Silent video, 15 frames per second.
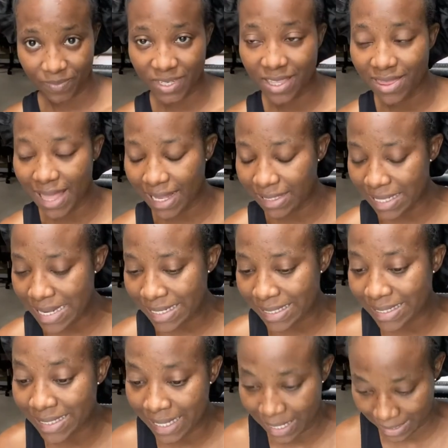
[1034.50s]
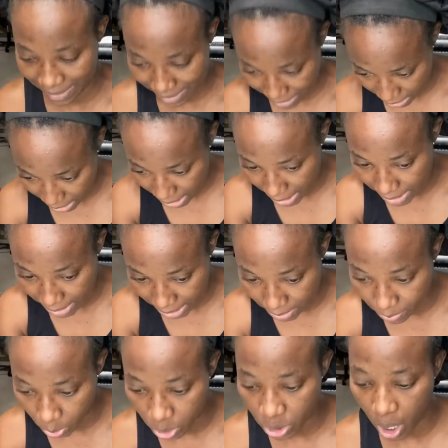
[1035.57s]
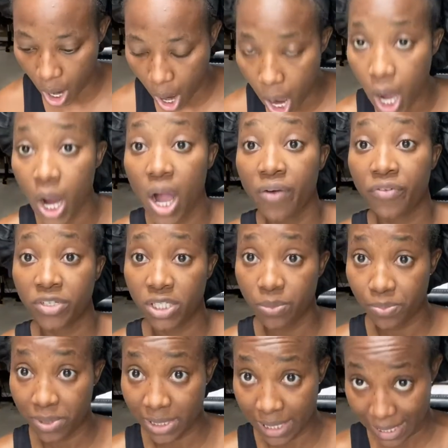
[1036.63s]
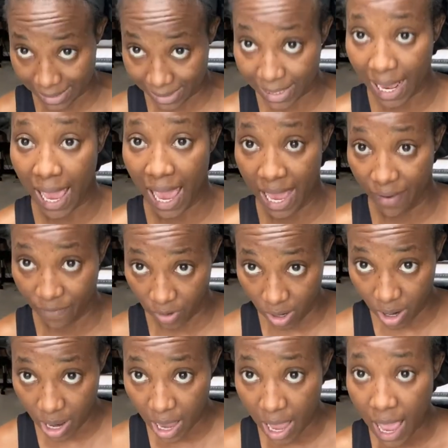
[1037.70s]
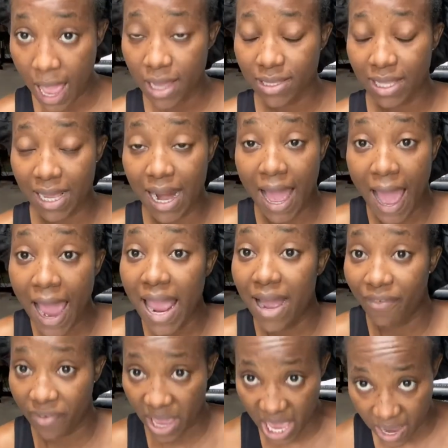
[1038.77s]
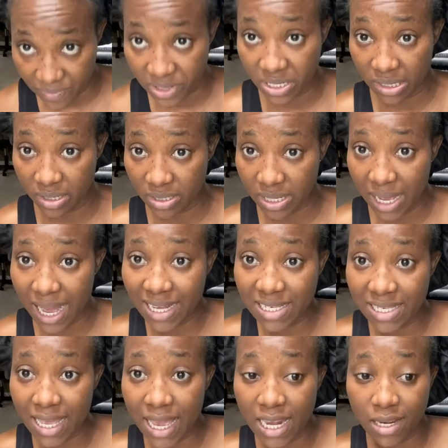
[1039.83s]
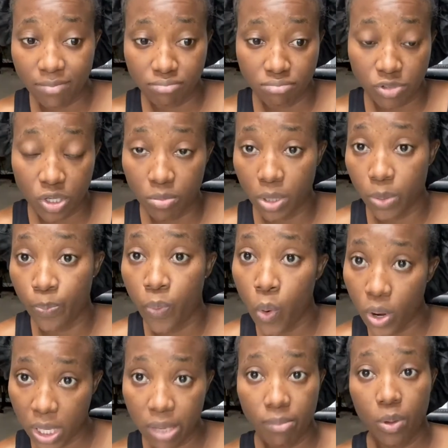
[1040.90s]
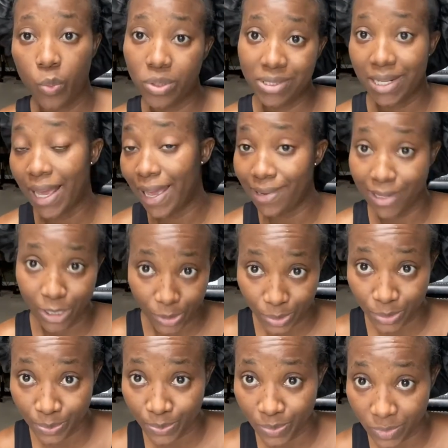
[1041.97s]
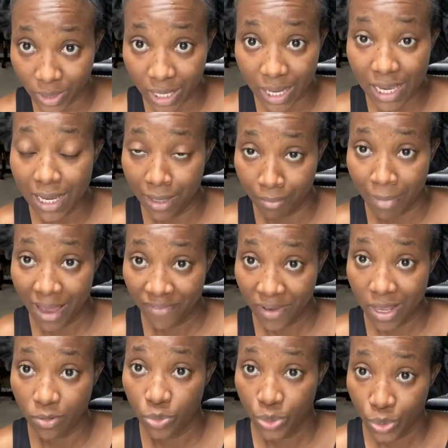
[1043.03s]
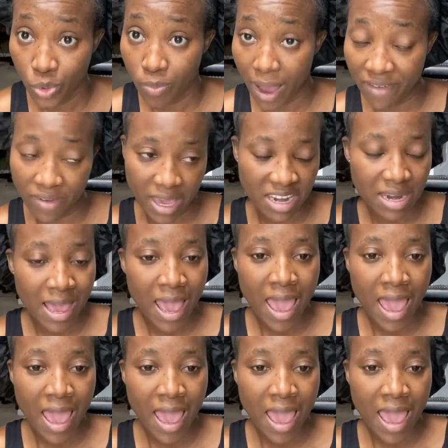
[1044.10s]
that this test is the most uncomfortable test ever that I have ever done, aside someone poking me with a needle, okay, in my vein, through my vein.